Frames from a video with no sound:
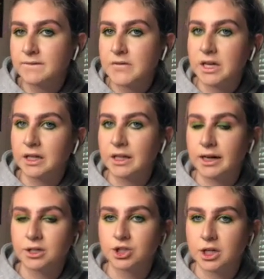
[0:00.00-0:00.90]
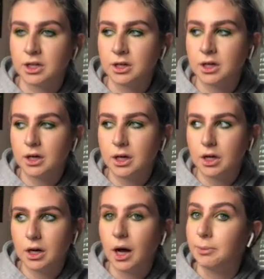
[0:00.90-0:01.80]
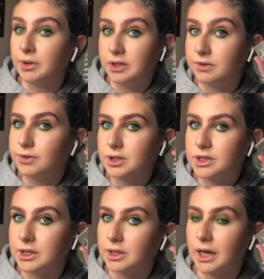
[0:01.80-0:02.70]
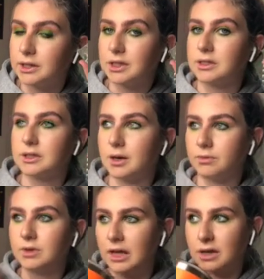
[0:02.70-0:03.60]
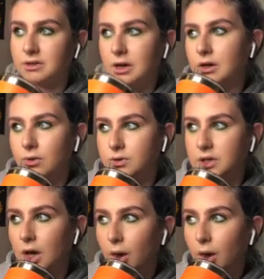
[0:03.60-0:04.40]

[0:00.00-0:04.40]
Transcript: collection. I believe you can still get this. I think I saw it at Ulta.